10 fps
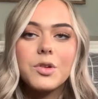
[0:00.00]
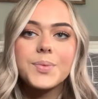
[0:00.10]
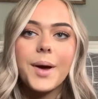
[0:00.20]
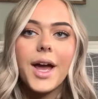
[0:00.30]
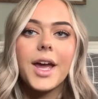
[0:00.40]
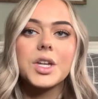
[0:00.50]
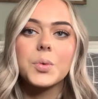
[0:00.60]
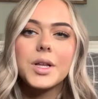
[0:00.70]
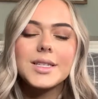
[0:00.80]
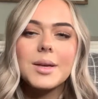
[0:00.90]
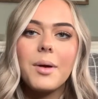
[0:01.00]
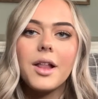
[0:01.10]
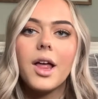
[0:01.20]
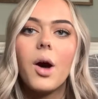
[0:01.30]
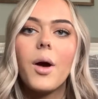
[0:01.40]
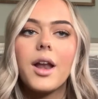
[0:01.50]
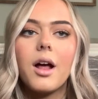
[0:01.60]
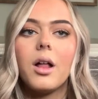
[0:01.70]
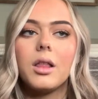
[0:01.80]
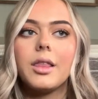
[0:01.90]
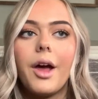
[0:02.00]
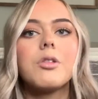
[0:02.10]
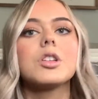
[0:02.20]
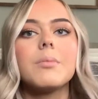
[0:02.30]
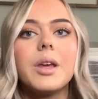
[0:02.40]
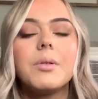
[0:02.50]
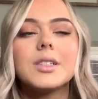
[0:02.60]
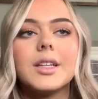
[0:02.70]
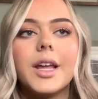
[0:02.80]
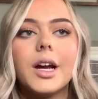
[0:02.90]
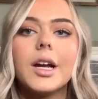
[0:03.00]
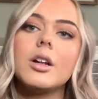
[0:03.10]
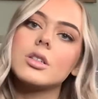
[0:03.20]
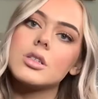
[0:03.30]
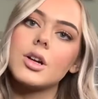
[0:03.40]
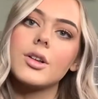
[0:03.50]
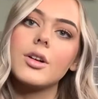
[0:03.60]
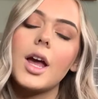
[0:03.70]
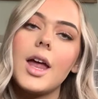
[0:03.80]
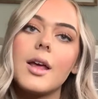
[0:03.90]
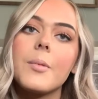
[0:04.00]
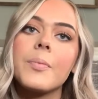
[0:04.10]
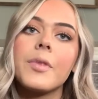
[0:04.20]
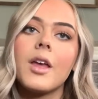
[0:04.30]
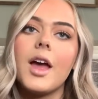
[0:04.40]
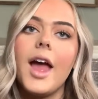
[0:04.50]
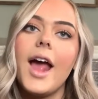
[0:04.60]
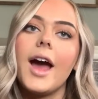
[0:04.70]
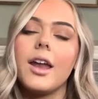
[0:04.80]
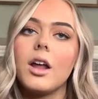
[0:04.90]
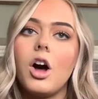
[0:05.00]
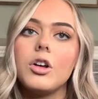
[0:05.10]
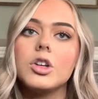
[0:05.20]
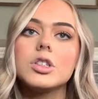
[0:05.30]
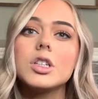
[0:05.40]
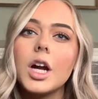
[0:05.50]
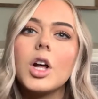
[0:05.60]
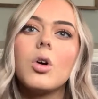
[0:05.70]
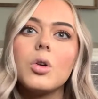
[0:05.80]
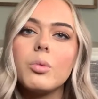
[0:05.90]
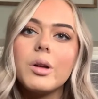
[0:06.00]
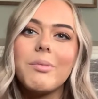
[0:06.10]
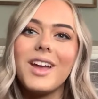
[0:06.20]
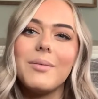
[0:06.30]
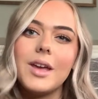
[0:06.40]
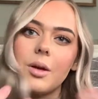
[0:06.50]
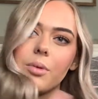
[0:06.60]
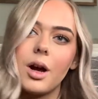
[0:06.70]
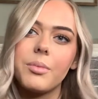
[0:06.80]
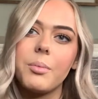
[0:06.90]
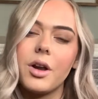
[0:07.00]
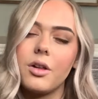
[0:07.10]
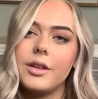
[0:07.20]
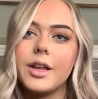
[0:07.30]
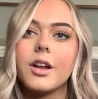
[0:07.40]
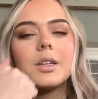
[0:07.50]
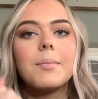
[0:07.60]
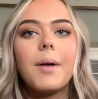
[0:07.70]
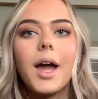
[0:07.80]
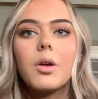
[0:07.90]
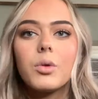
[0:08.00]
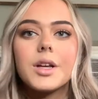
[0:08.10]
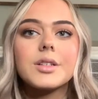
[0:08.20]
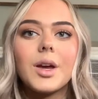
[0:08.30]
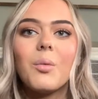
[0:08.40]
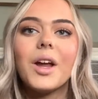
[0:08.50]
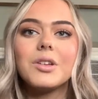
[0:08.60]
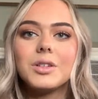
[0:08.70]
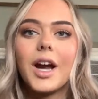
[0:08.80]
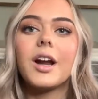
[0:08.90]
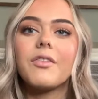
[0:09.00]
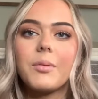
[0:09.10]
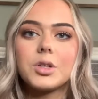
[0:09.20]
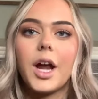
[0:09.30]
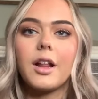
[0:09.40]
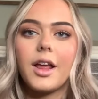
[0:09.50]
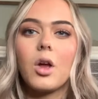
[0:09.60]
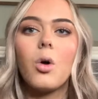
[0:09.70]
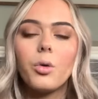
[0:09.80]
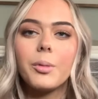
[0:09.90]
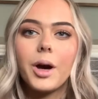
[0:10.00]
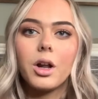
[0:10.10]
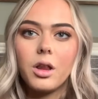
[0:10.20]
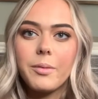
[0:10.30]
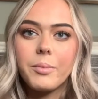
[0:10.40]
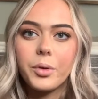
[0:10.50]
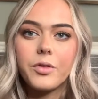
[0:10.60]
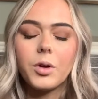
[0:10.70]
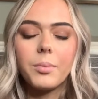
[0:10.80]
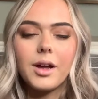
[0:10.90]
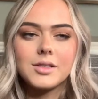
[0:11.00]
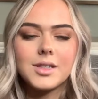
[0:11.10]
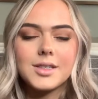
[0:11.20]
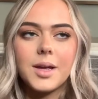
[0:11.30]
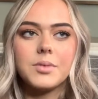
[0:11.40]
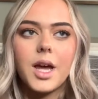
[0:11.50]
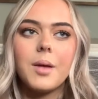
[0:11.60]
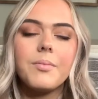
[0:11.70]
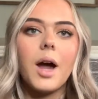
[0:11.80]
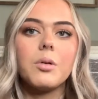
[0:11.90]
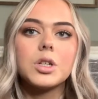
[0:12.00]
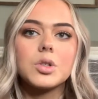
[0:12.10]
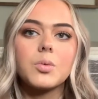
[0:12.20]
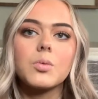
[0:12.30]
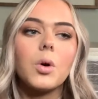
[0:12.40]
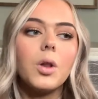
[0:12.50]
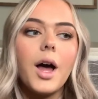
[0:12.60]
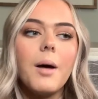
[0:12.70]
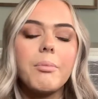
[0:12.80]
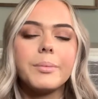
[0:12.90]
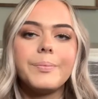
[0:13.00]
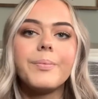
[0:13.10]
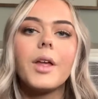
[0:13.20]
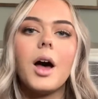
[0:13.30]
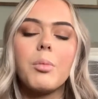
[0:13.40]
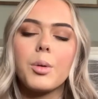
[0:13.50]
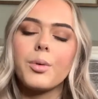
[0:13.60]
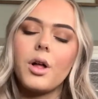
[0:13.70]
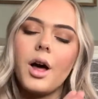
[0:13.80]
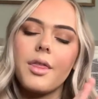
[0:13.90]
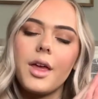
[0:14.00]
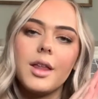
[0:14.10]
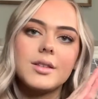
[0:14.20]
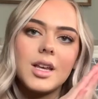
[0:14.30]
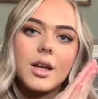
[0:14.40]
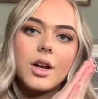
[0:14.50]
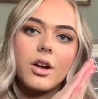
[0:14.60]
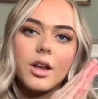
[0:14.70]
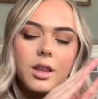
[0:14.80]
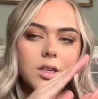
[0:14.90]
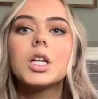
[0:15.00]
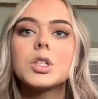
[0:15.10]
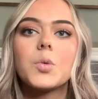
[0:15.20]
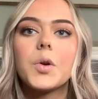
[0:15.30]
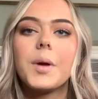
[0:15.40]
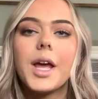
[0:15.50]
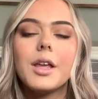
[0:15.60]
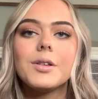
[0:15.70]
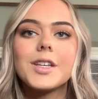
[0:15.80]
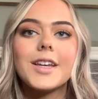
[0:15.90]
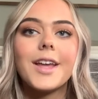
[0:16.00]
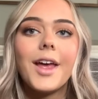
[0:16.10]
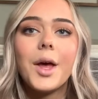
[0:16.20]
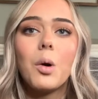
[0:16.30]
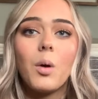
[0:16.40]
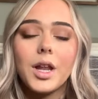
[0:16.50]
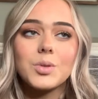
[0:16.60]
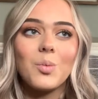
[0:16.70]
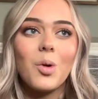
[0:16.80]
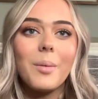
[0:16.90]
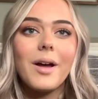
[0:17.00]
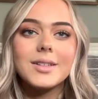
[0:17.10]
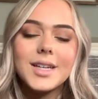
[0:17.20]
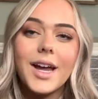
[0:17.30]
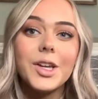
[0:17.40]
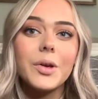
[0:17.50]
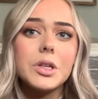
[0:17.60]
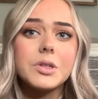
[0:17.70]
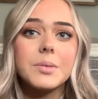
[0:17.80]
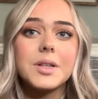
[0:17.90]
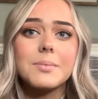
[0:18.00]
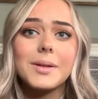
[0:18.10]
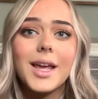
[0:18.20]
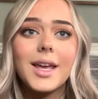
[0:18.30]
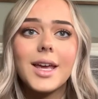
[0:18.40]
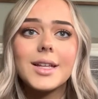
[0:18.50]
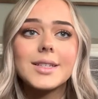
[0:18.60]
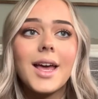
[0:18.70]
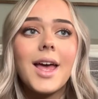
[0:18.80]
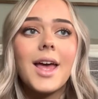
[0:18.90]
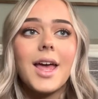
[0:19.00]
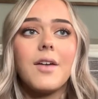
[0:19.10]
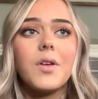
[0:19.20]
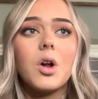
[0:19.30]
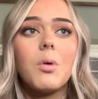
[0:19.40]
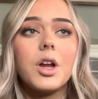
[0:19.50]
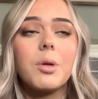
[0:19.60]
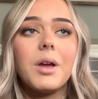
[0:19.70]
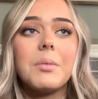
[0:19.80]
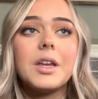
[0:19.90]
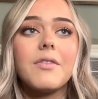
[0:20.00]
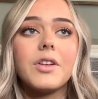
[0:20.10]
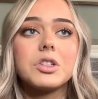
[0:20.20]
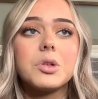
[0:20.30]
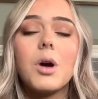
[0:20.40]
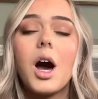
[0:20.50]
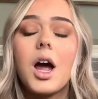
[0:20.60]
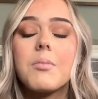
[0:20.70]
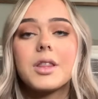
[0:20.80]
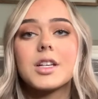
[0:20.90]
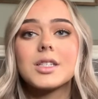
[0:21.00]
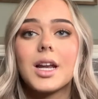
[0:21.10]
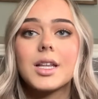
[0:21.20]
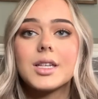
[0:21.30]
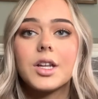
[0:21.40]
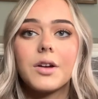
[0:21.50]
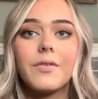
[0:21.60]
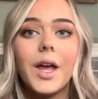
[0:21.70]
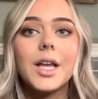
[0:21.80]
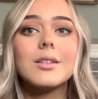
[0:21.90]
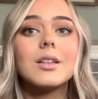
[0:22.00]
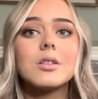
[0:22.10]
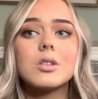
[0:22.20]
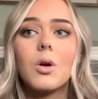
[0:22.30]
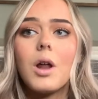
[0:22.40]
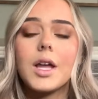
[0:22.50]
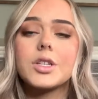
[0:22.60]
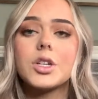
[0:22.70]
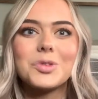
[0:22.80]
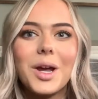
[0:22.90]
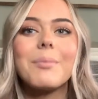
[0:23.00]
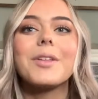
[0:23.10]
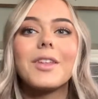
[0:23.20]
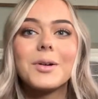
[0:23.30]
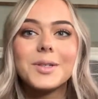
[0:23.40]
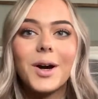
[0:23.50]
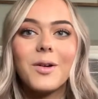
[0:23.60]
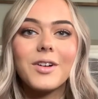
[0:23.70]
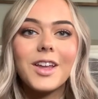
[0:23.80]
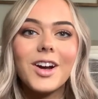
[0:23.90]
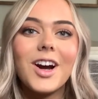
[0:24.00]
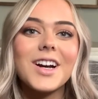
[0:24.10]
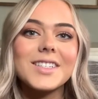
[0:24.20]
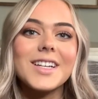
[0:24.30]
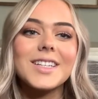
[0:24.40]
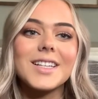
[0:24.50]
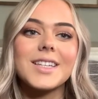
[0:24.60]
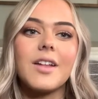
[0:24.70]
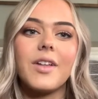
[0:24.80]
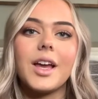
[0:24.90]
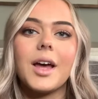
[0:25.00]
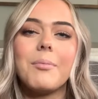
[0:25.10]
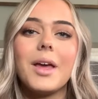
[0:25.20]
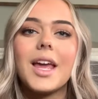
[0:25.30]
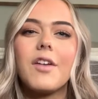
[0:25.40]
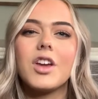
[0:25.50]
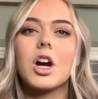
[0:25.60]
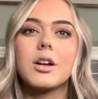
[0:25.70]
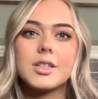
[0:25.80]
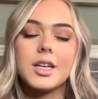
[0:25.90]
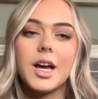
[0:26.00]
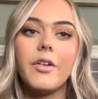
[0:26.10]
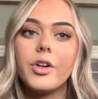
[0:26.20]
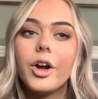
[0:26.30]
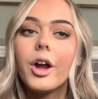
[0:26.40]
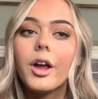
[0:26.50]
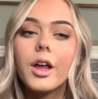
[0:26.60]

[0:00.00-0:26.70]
I use my twinsy pillow and I'll lounge the babies in there, and I'll just turn their head, and I'll usually try to hold one baby and prop the bottle on the other. My wrists get way too tired if I'm trying to like hold the bottle in both of their mouths at the same time. I will just roll up a burp cloth and set it underneath. That's just one way I use it. When it's warm outside, you can use them as blankets. If you don't want your baby to feel too hot but the sun is in their face, it's so nice to drape those over their car seats instead of like a big heavy car seat cover.